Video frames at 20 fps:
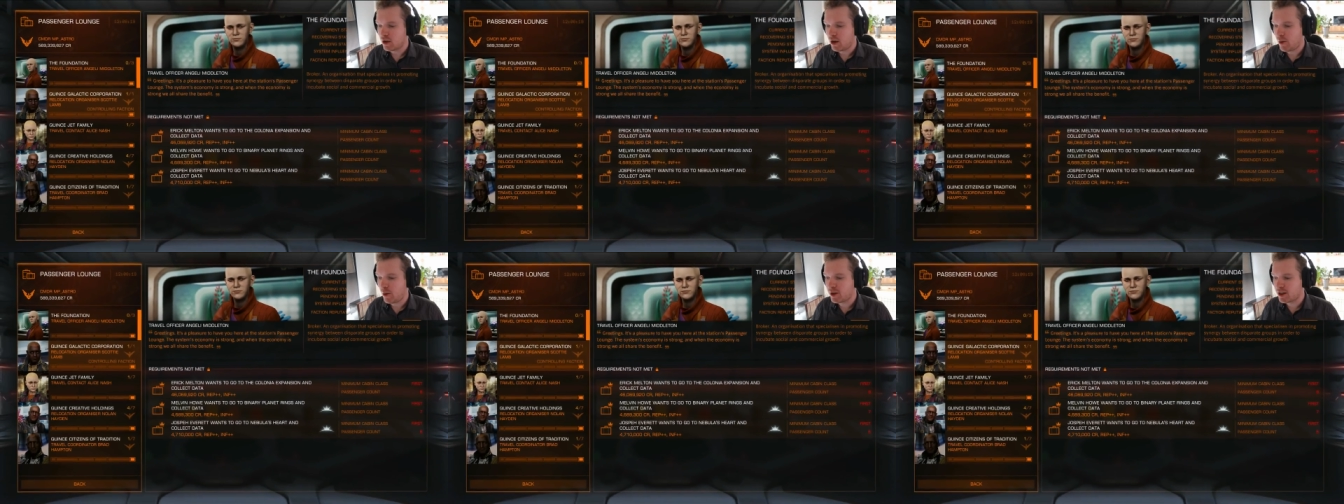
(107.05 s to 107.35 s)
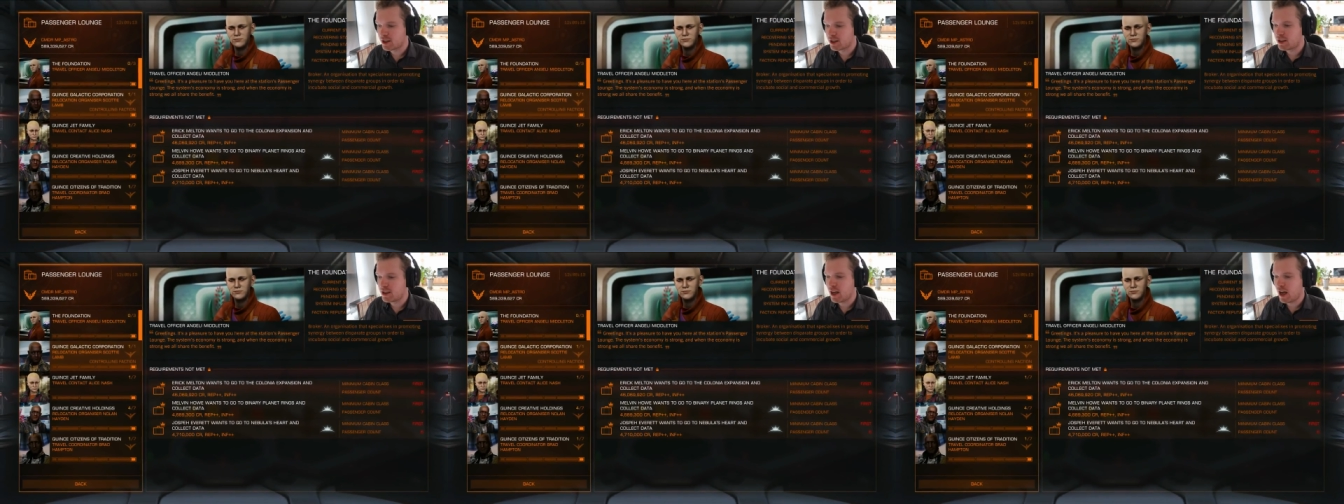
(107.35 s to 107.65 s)
And we
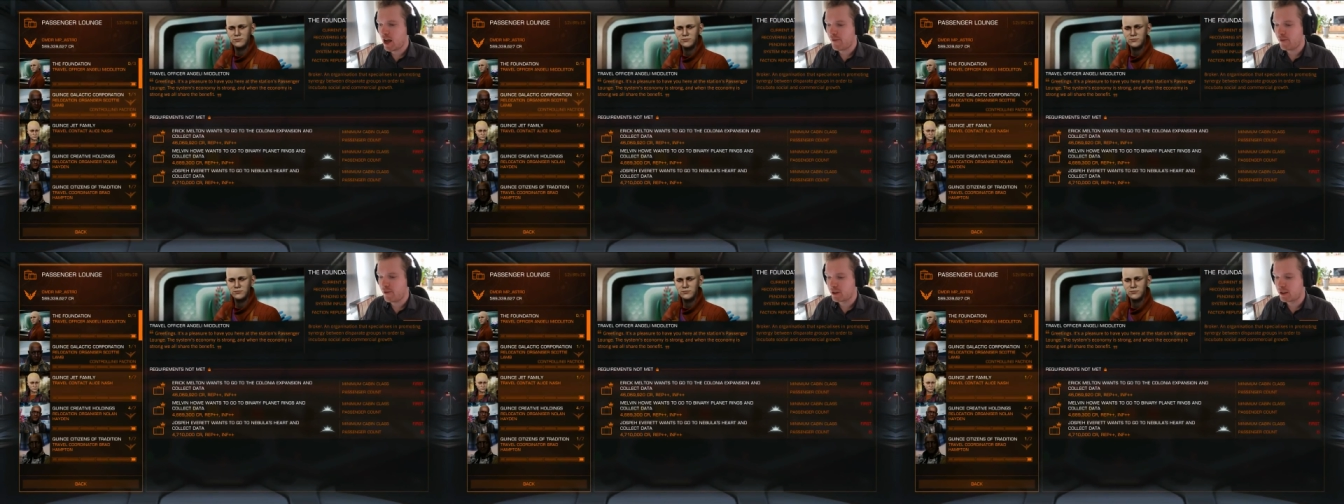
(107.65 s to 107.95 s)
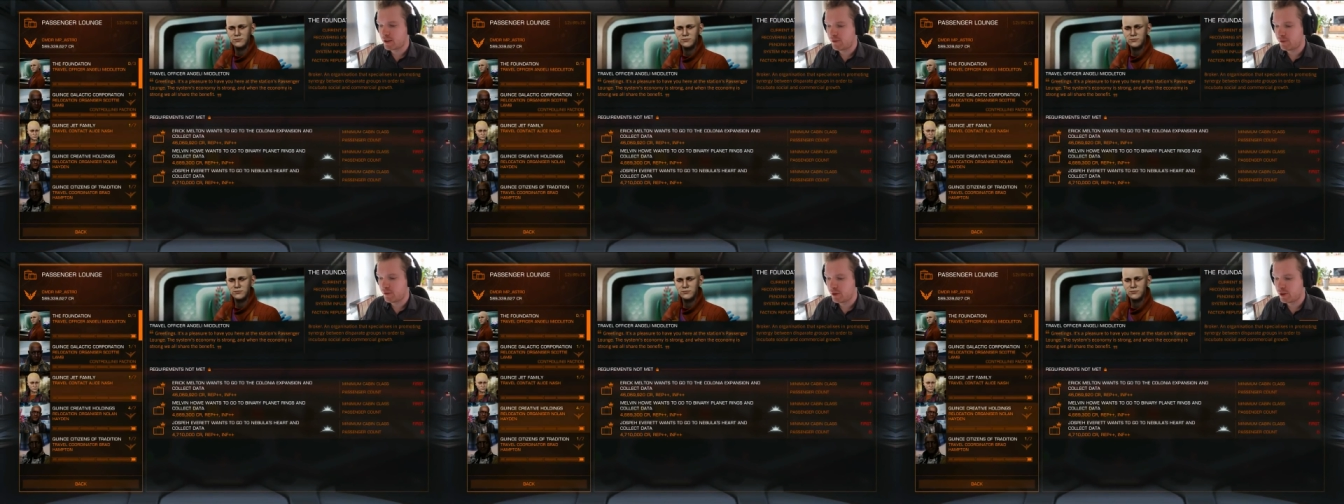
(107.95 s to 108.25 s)
can see I have a
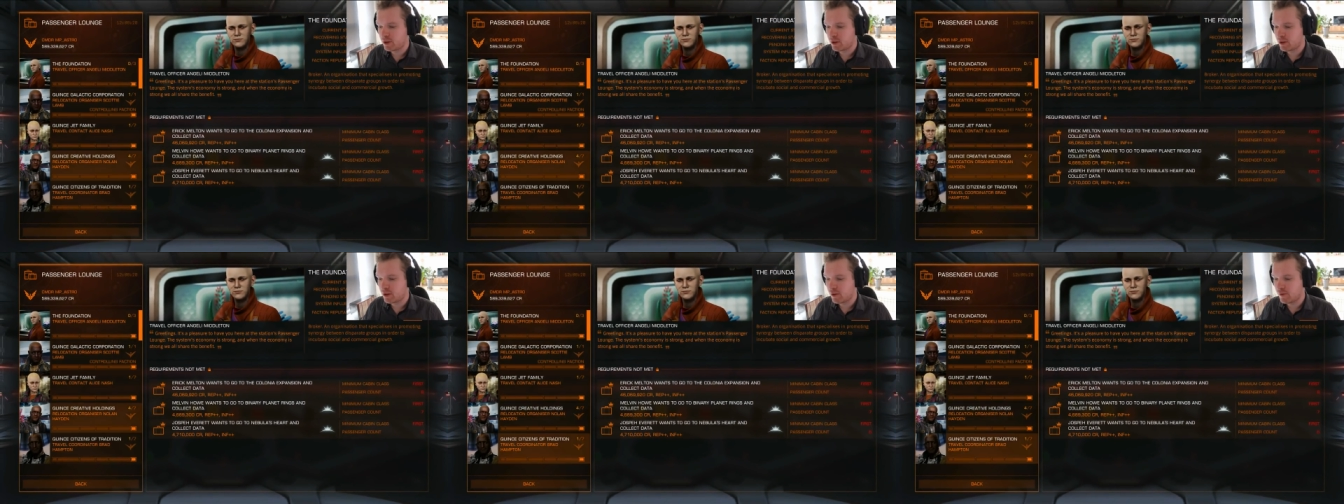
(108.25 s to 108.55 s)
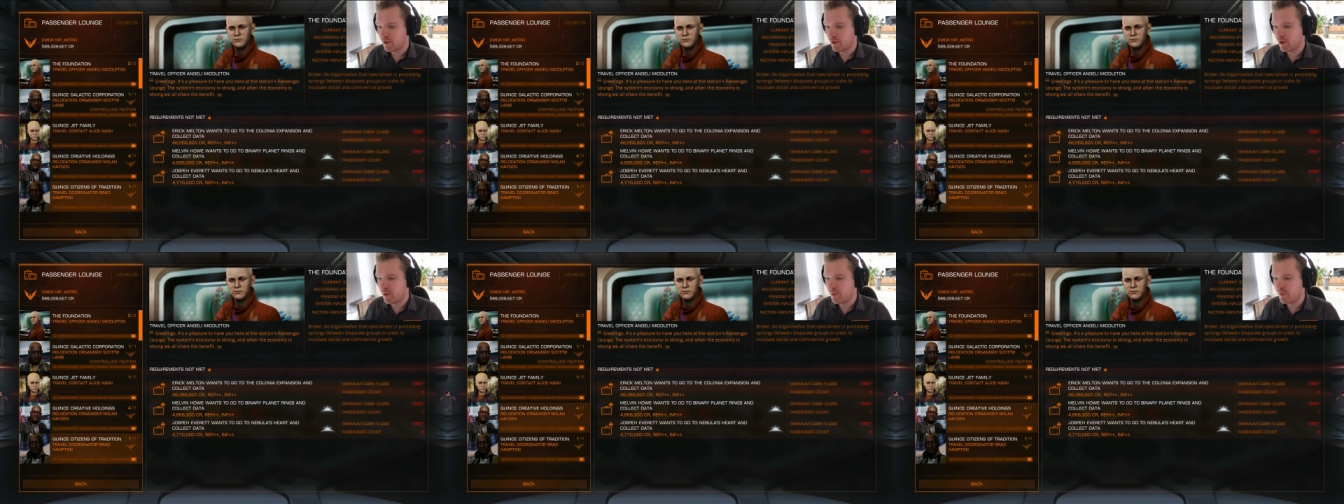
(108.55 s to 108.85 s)
different
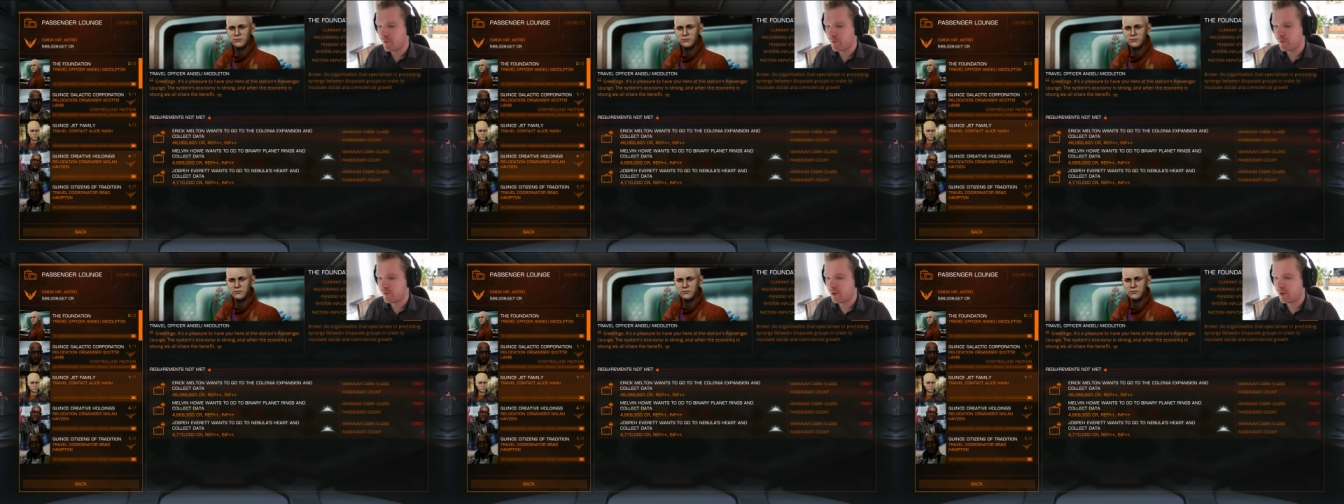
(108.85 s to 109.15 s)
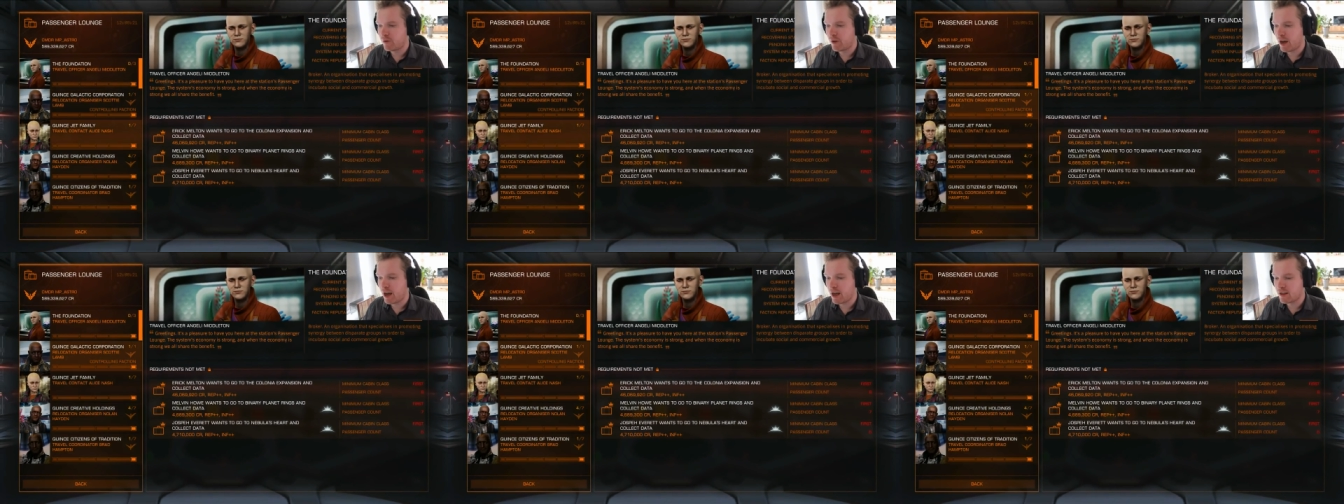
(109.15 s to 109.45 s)
um,
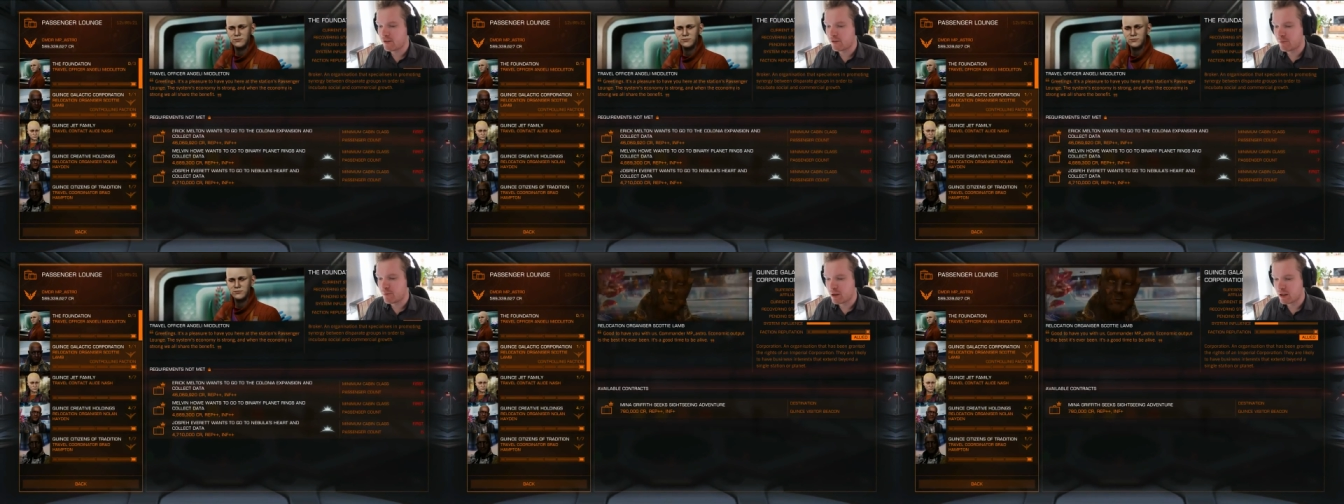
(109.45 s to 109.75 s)
variety of